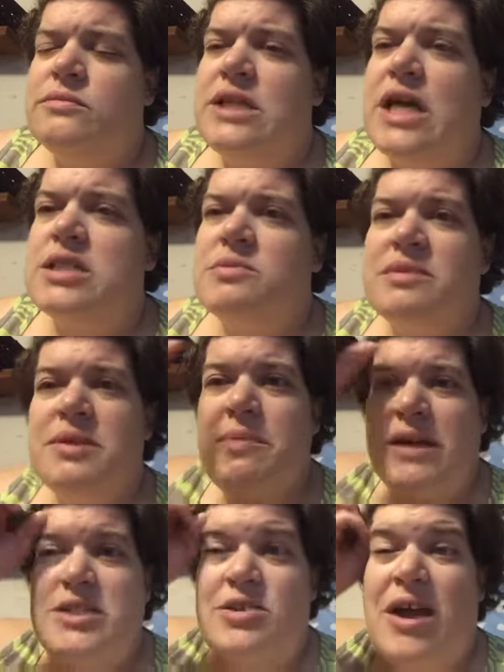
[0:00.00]
That's when the
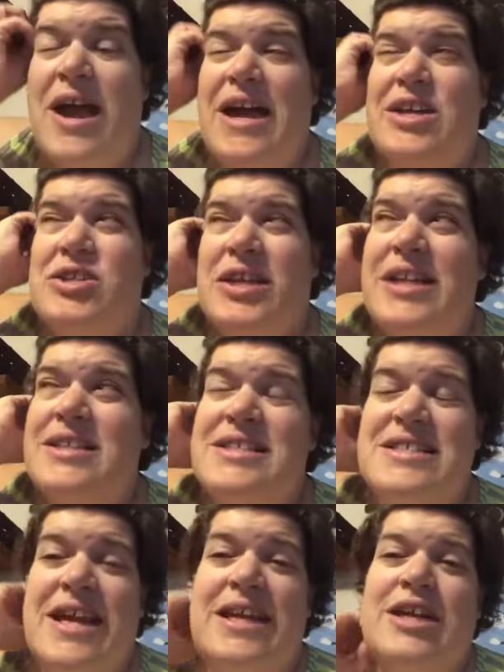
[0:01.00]
pain started. I actually had to
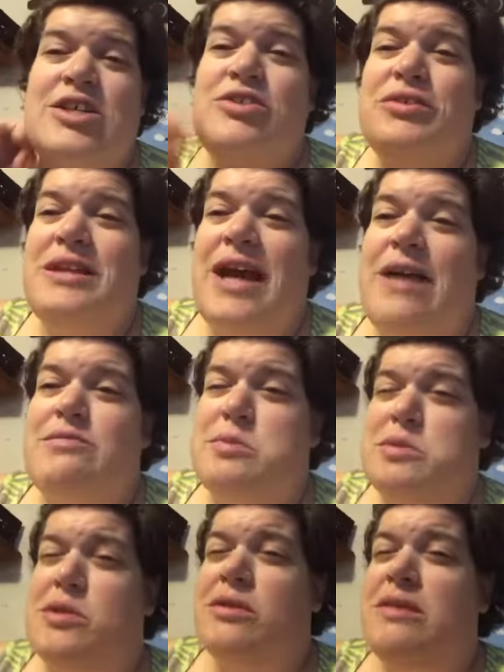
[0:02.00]
stay an extra day. I was
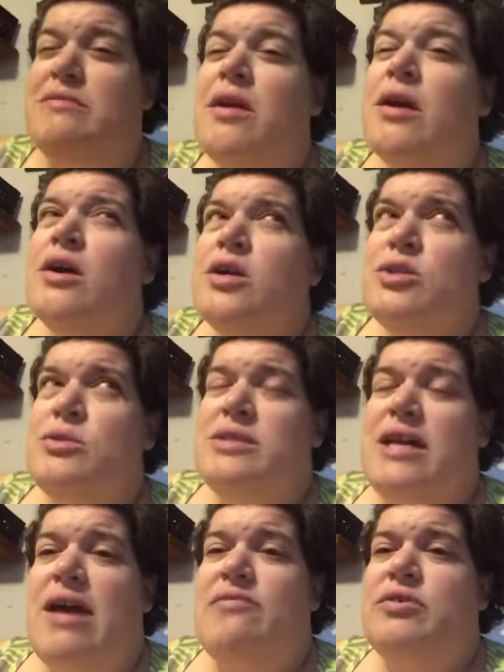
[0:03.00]
supposed to leave
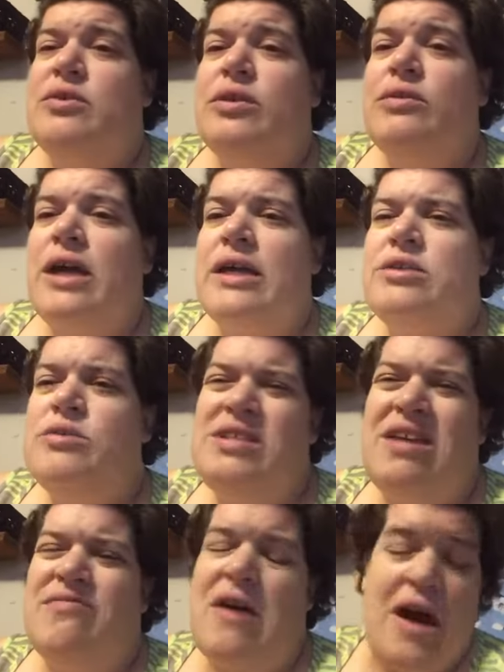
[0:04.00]
Tuesday afternoon, like
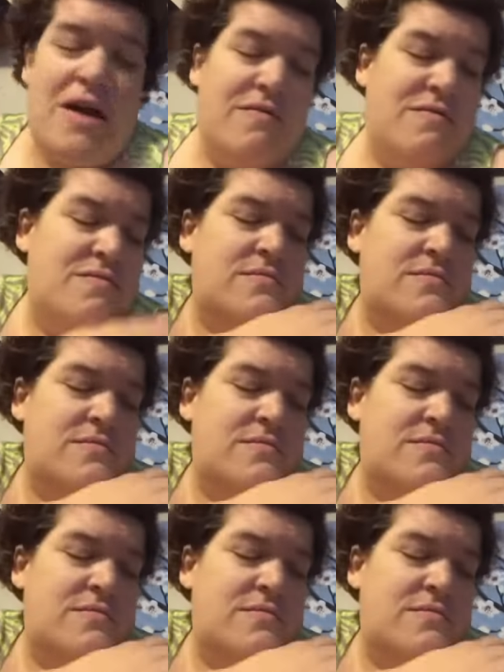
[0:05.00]
Tuesday at 5